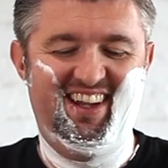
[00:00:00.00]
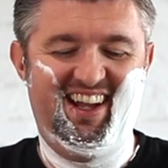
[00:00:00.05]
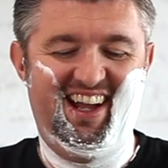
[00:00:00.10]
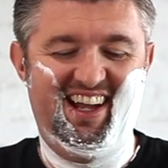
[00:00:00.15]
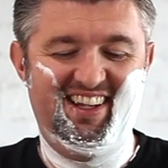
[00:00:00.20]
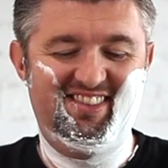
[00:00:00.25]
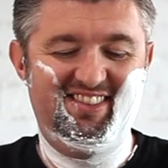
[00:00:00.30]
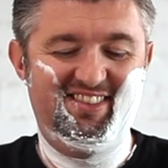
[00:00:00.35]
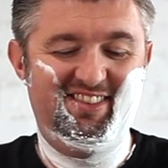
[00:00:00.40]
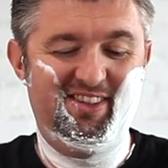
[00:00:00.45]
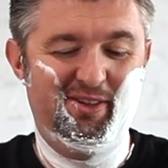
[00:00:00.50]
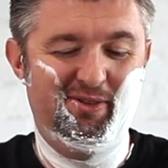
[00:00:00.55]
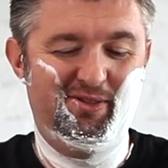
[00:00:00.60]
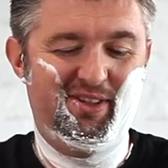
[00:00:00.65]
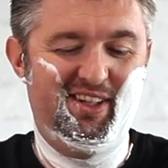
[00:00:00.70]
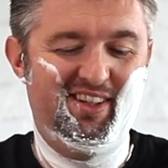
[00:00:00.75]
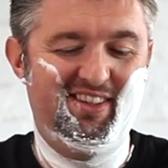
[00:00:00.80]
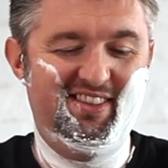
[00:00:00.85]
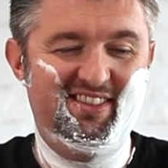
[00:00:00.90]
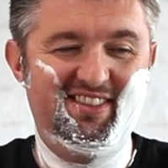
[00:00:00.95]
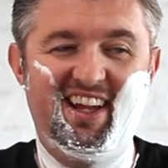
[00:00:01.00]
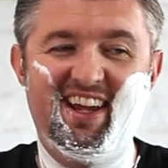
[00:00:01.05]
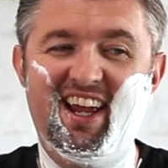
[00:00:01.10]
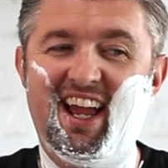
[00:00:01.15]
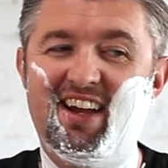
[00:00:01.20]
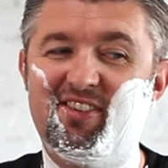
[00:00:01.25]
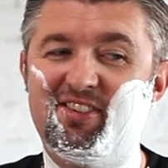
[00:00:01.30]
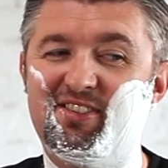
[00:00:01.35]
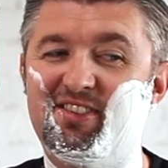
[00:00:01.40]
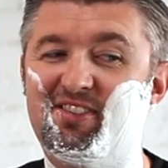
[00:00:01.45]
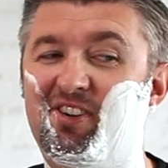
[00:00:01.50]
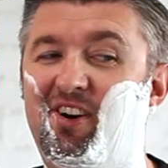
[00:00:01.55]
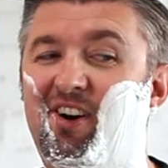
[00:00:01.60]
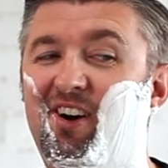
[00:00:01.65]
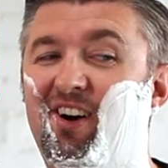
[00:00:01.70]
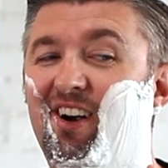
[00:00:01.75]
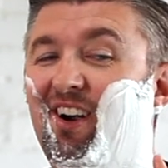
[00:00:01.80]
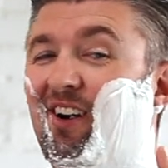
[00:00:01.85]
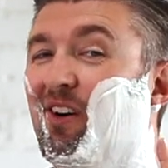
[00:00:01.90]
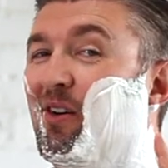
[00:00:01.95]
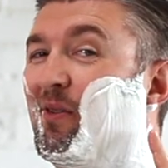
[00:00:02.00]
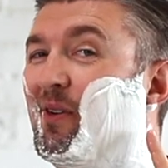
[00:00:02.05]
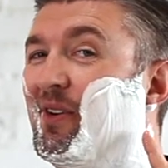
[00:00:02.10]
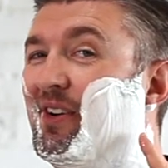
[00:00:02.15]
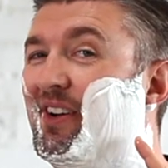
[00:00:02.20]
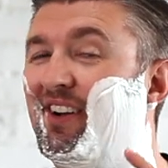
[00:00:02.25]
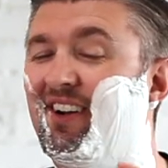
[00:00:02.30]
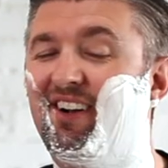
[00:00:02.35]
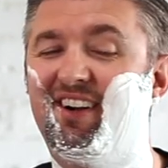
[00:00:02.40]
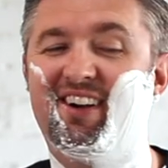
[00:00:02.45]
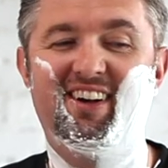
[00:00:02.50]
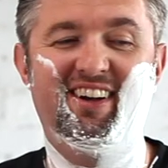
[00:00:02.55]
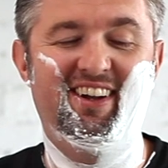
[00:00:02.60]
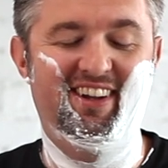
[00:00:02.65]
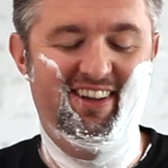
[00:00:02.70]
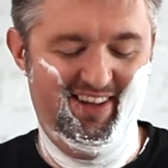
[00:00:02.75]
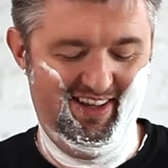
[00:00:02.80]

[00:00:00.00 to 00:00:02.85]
I still to this day have a scar over here